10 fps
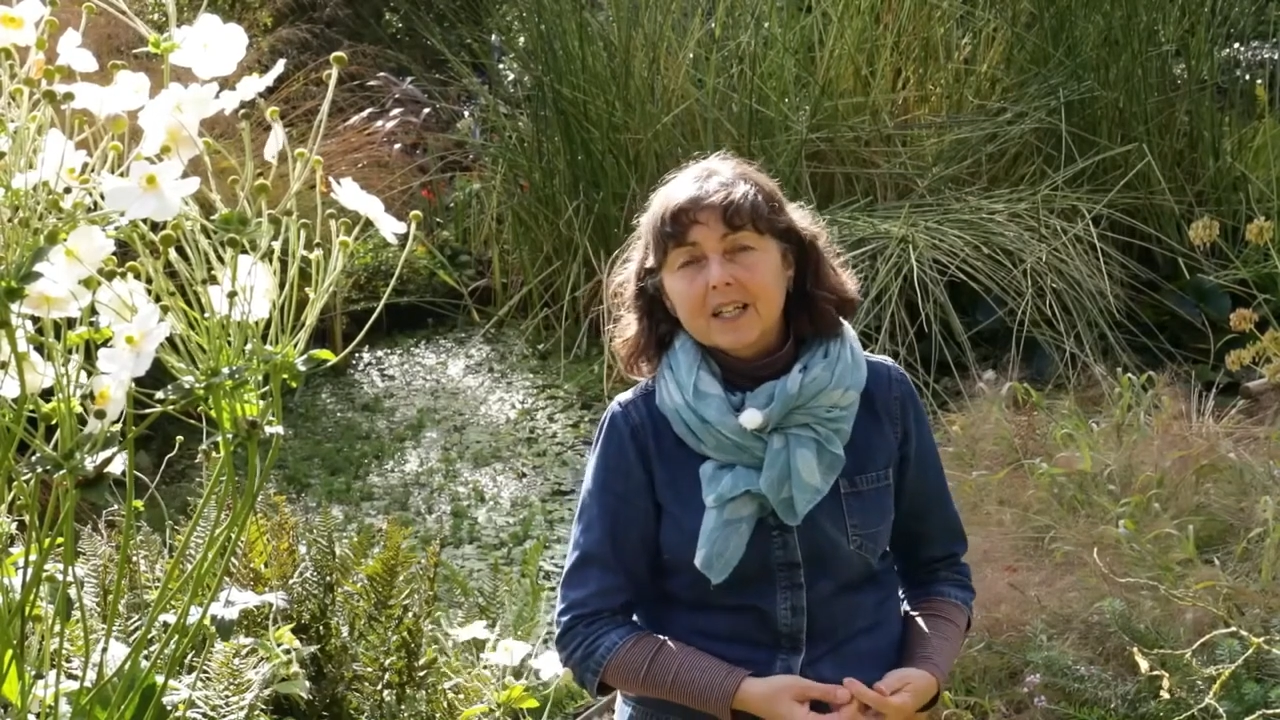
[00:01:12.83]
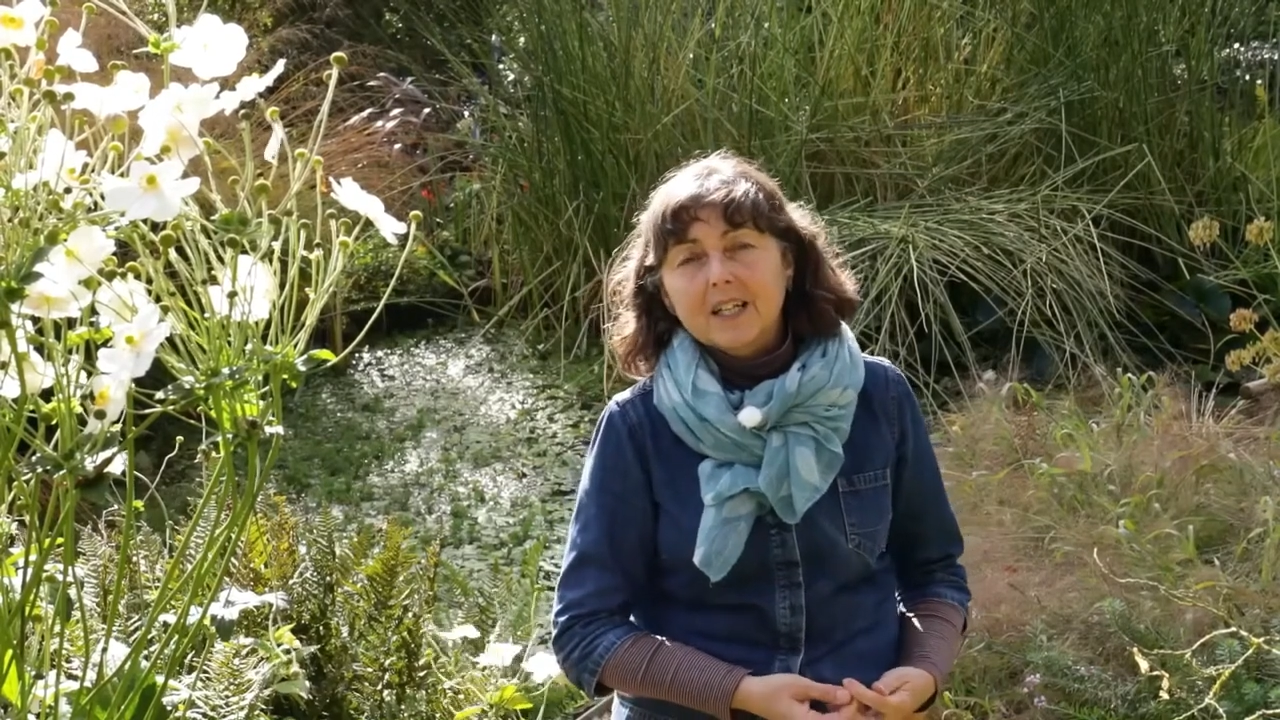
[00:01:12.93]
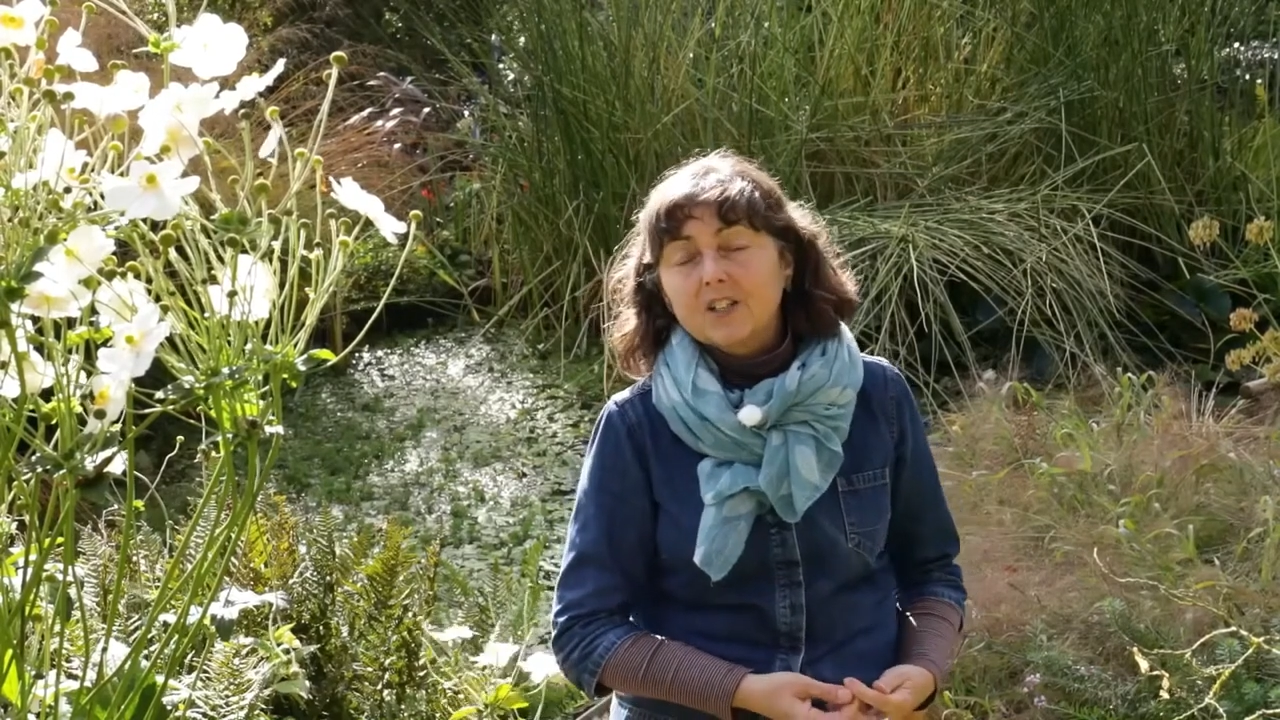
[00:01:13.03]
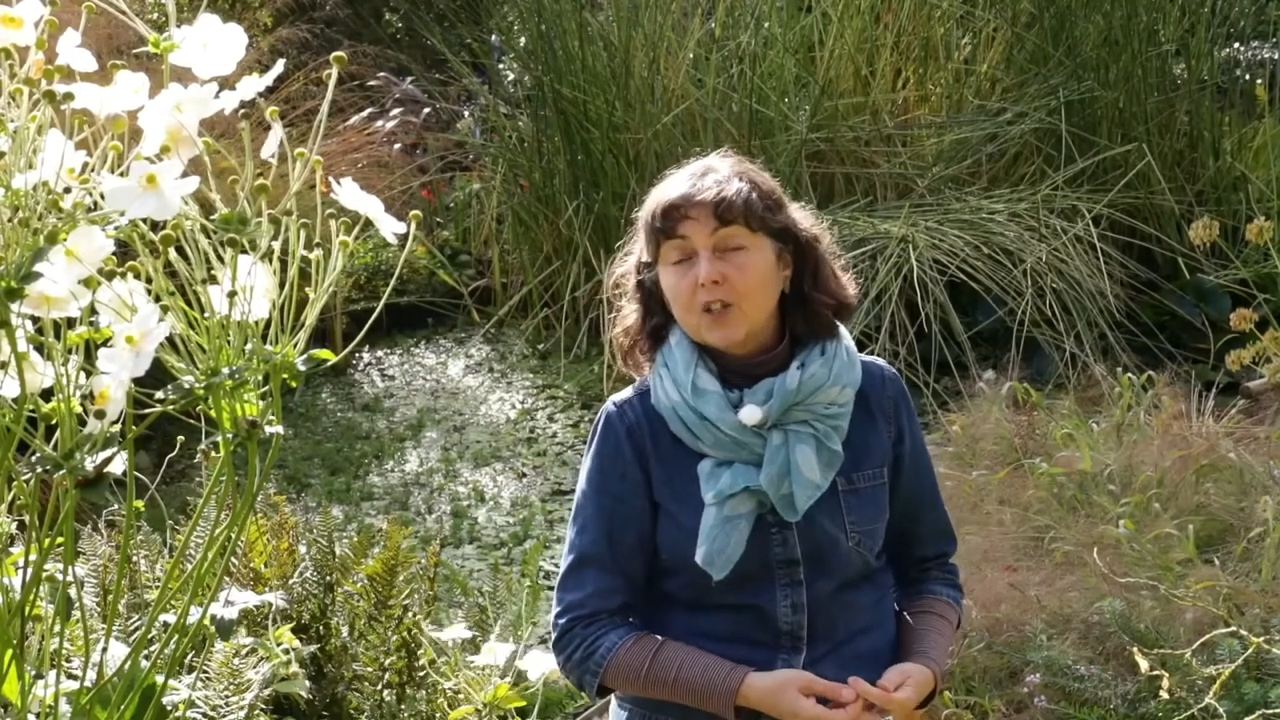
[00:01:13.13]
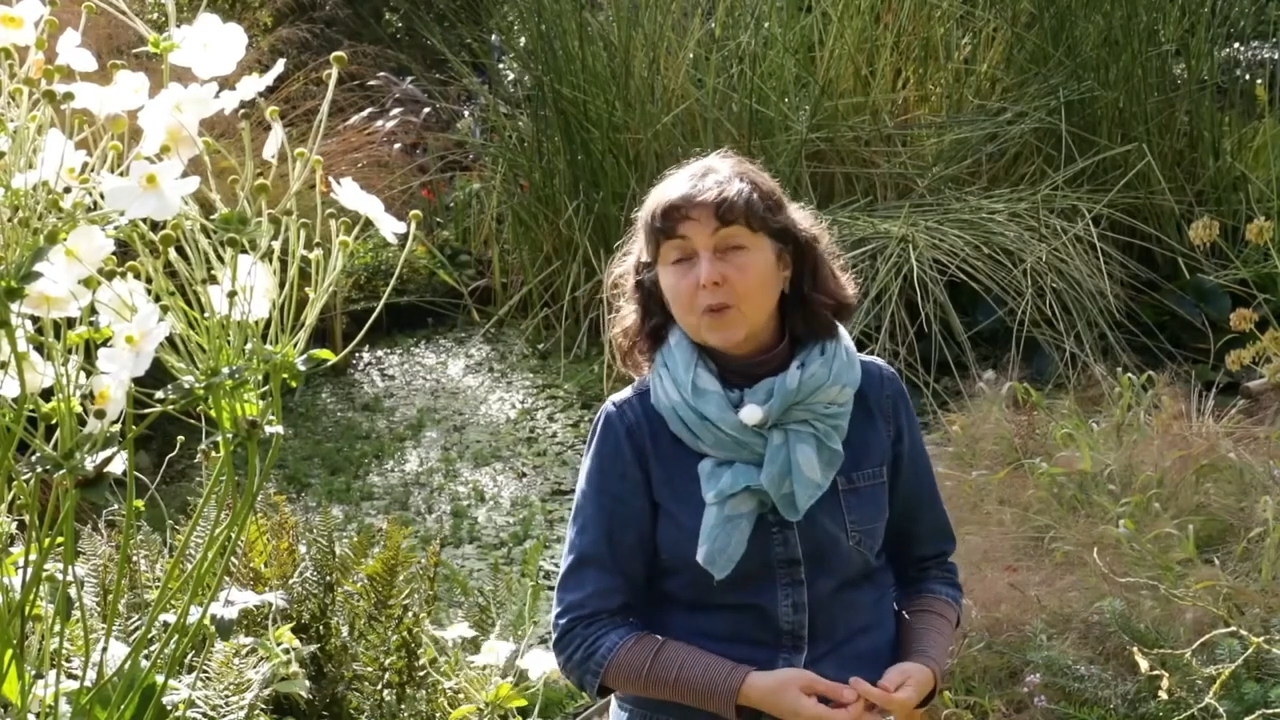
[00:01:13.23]

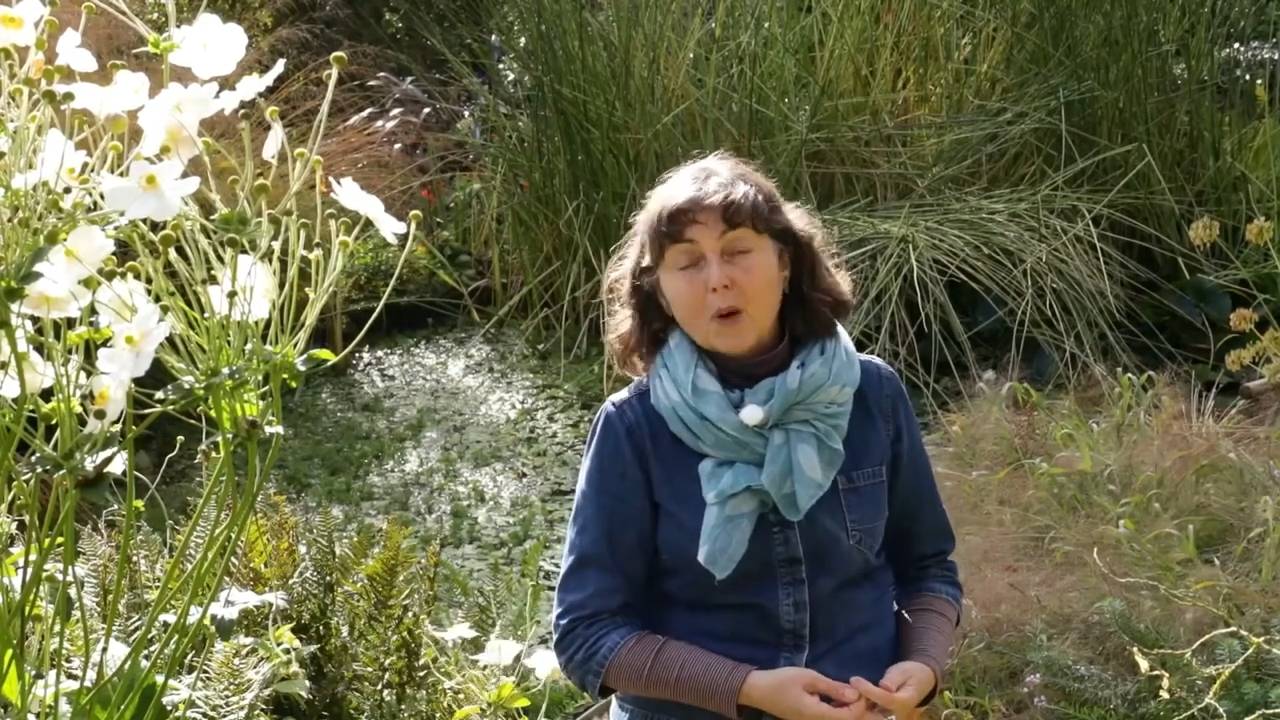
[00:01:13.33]
and at